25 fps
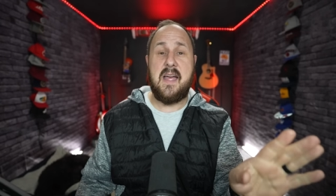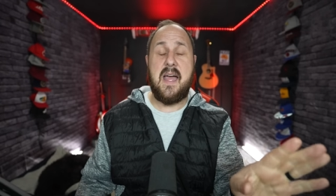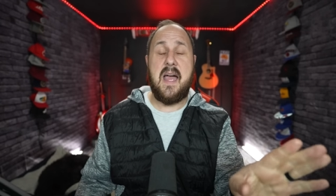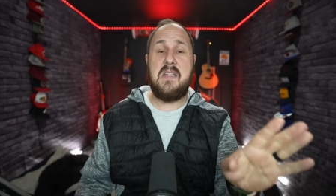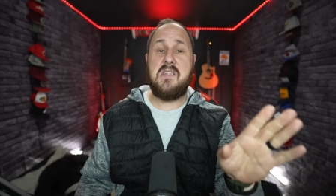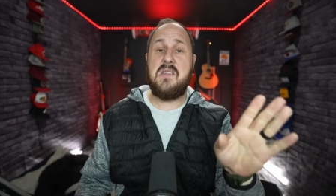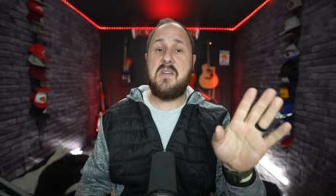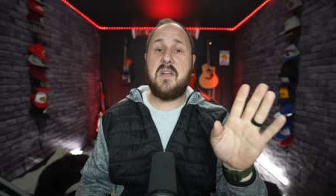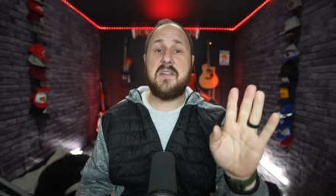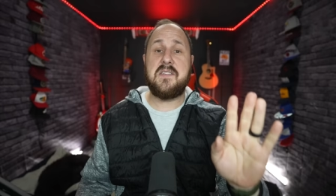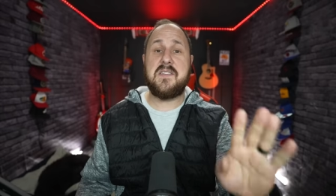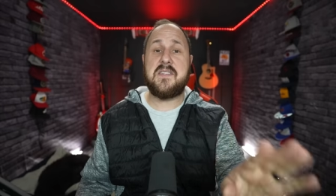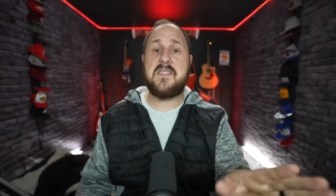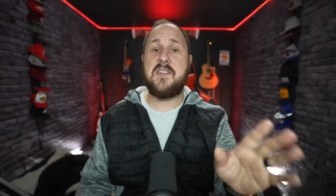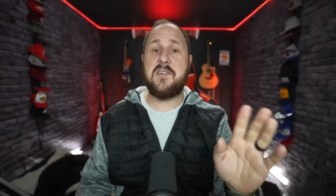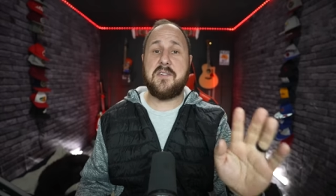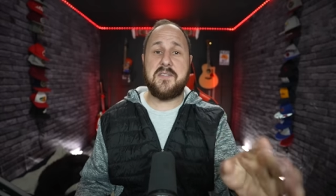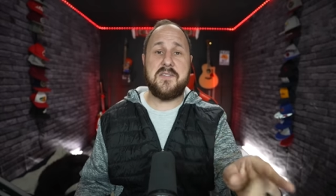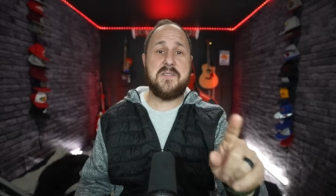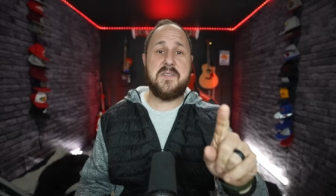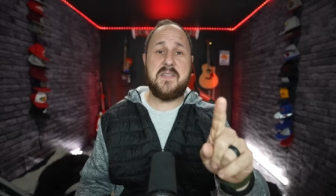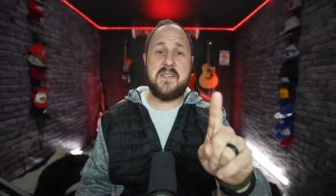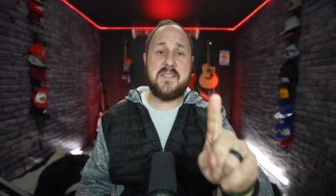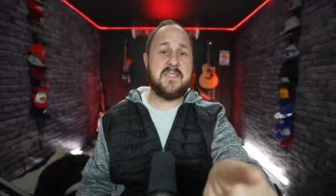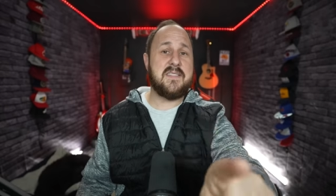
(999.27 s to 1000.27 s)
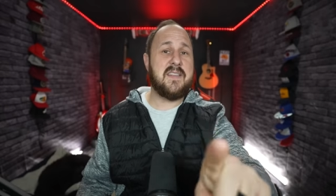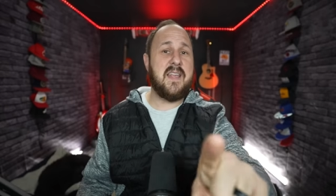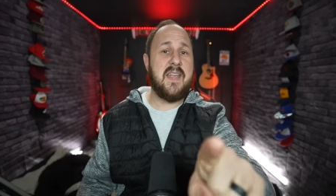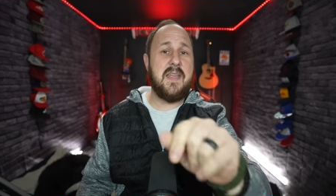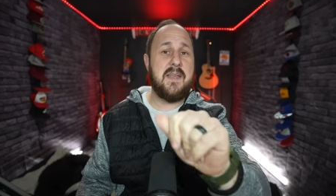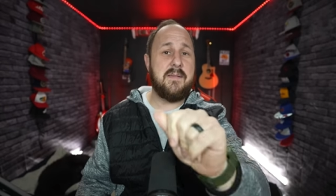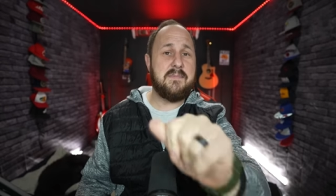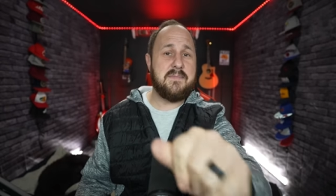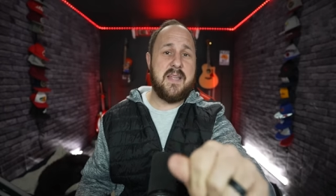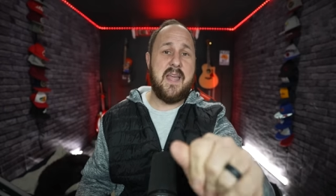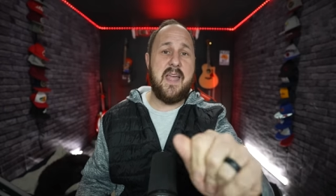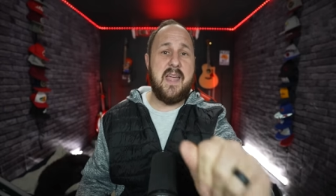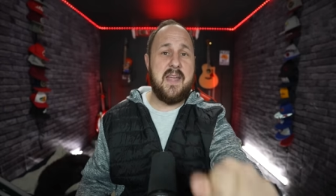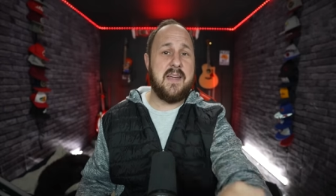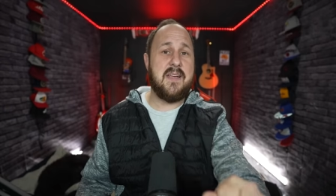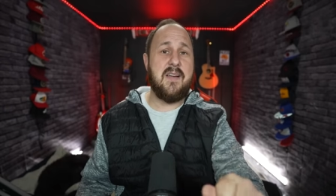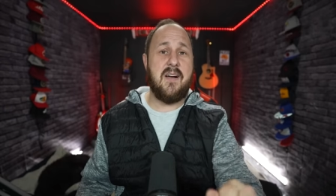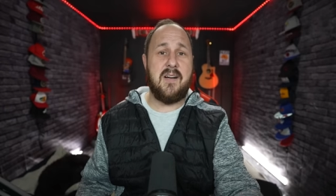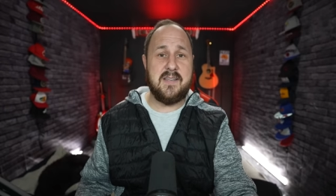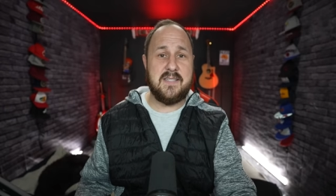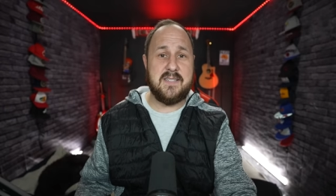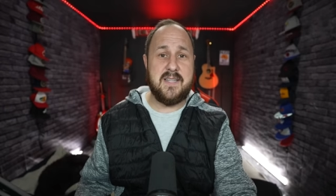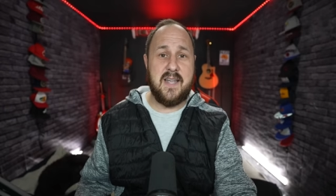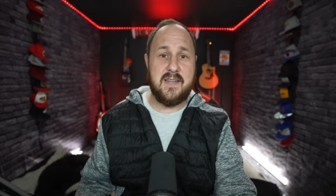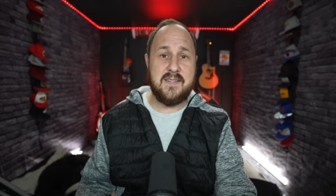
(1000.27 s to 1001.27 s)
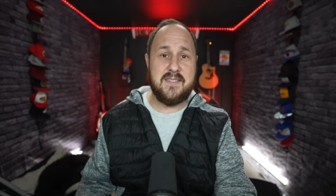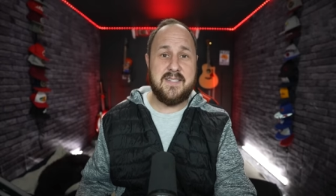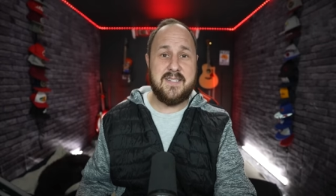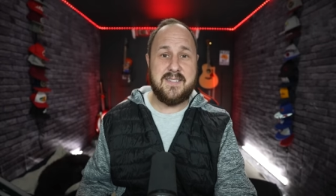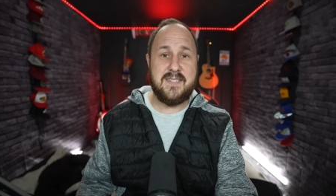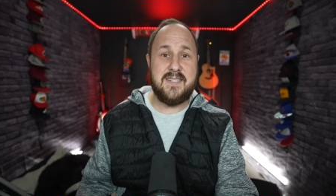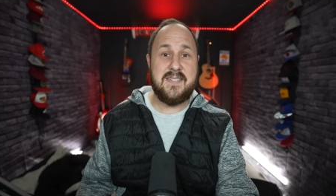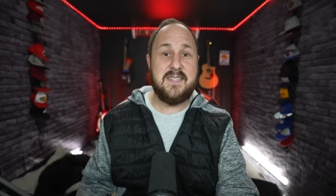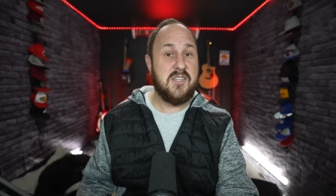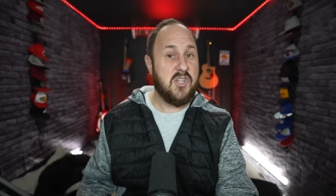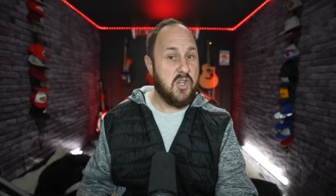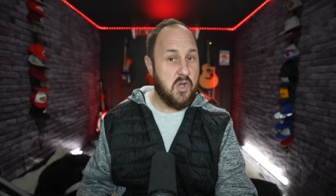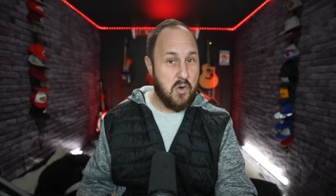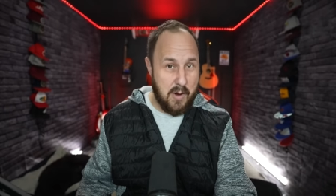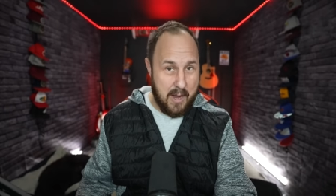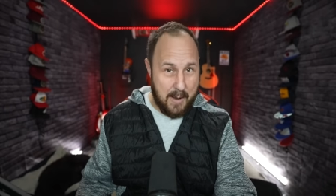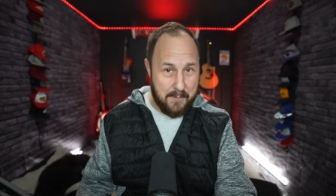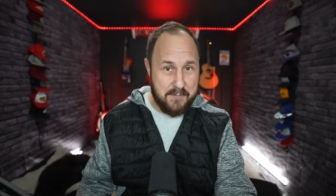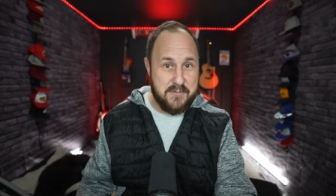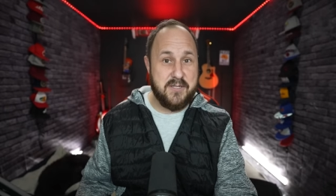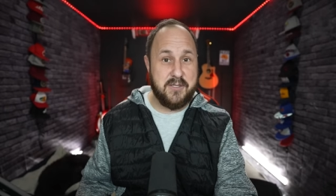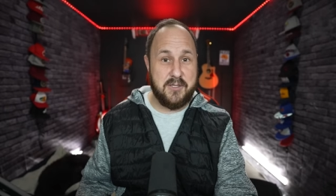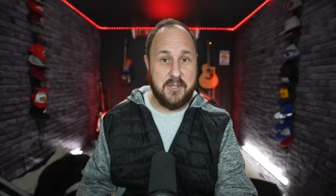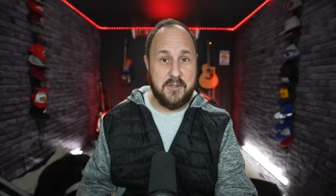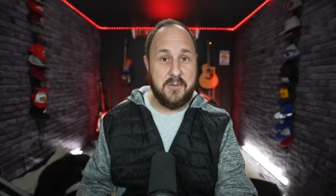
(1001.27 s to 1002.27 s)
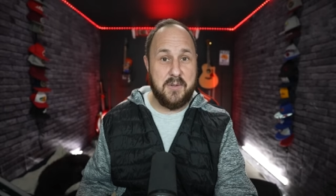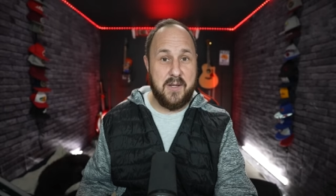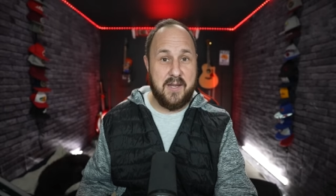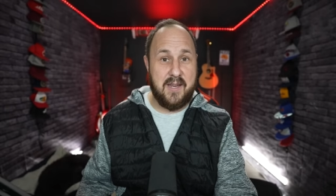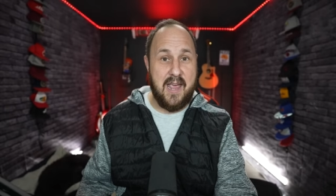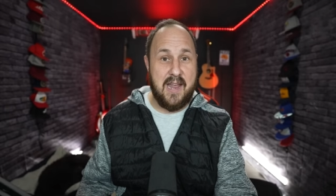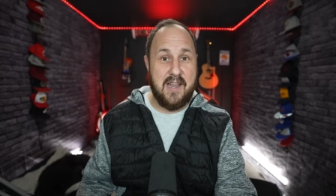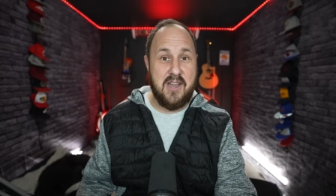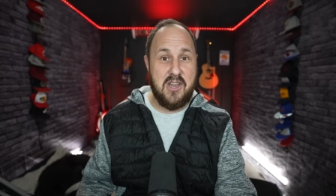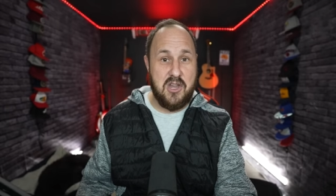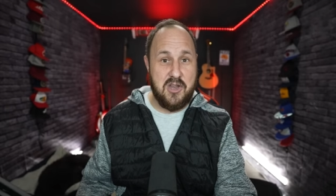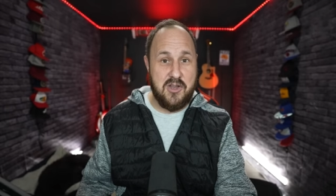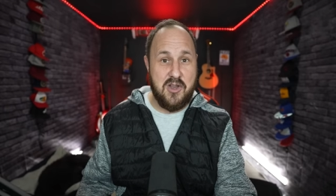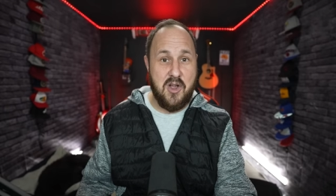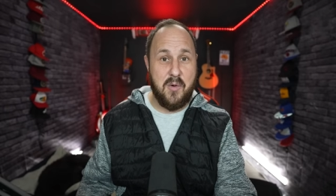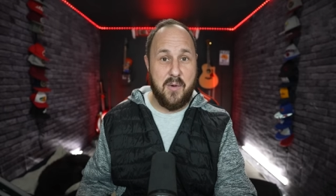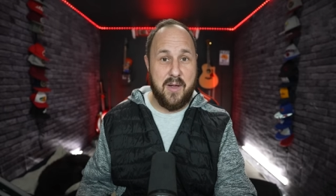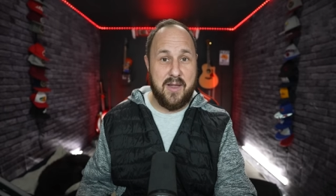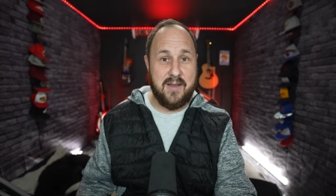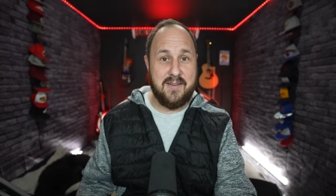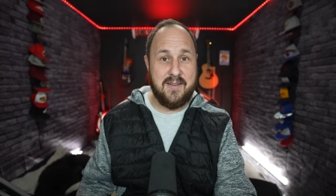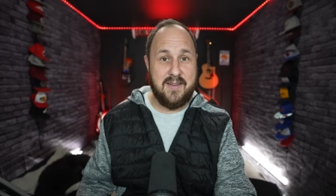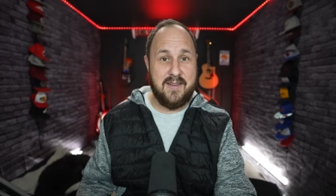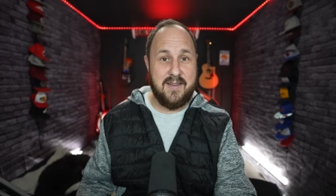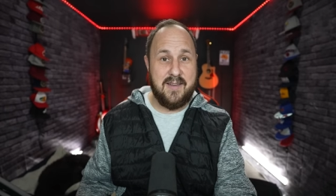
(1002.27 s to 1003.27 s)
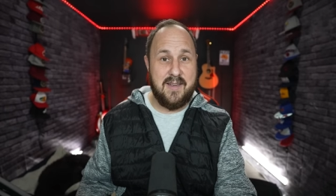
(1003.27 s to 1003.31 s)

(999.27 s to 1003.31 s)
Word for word: And you can still do the same dang content. You absolutely can, and you know it.